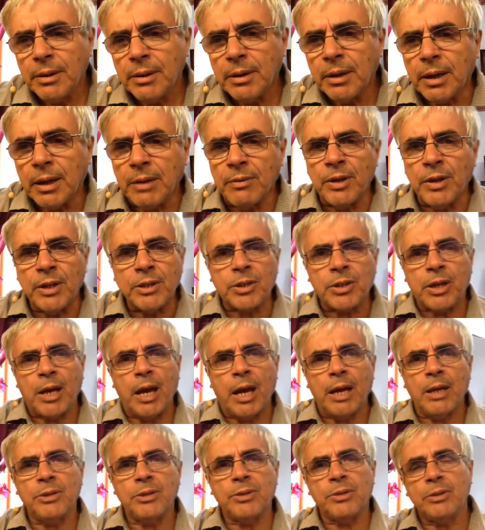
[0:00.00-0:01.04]
In this
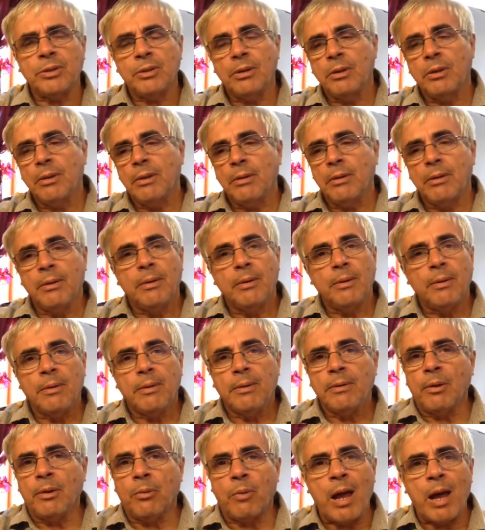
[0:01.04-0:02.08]
case,
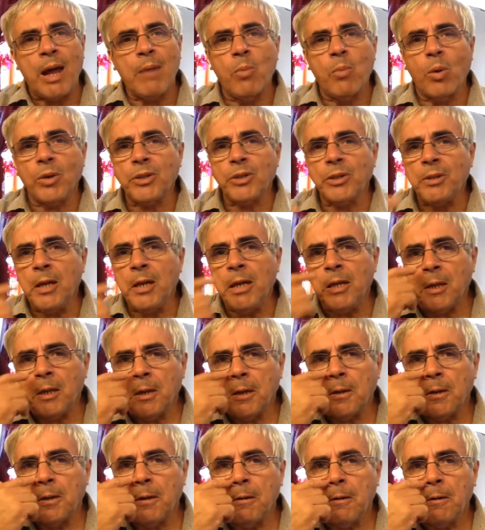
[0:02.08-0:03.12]
the ram wasn't needed
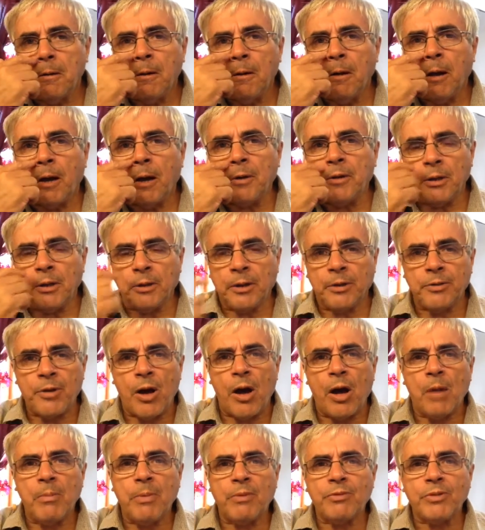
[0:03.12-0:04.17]
until the
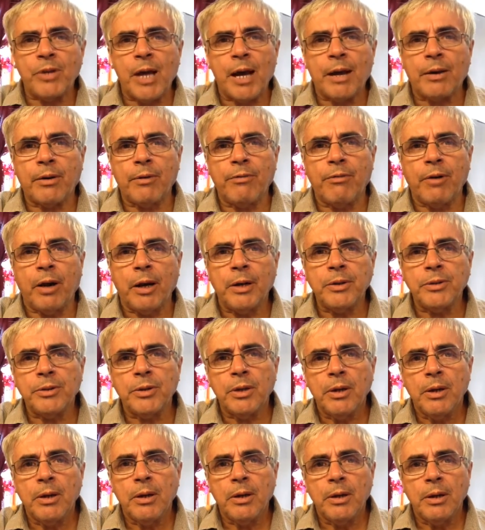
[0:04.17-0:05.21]
time of sacrifice.
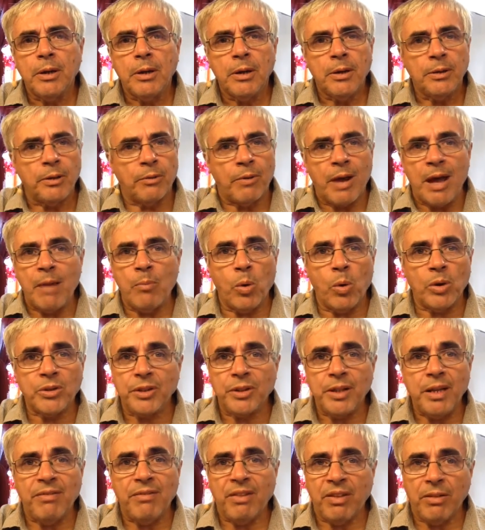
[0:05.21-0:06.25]
The ram
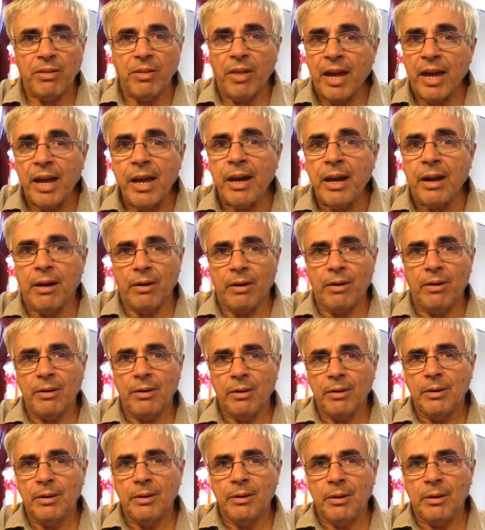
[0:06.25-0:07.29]
wasn't even there
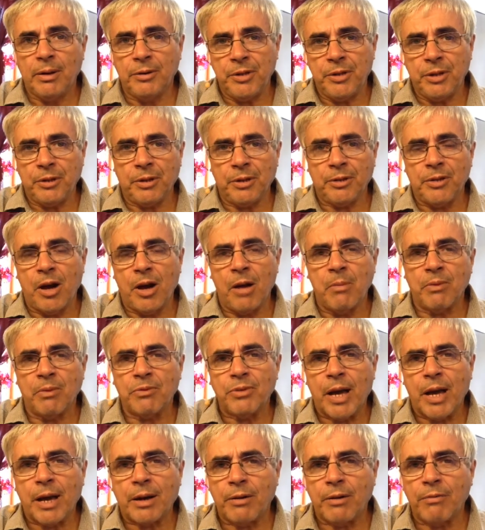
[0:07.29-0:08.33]
until the time of
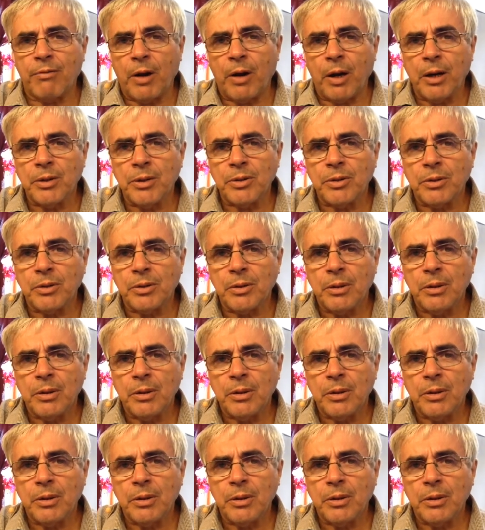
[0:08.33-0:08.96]
sacrifice.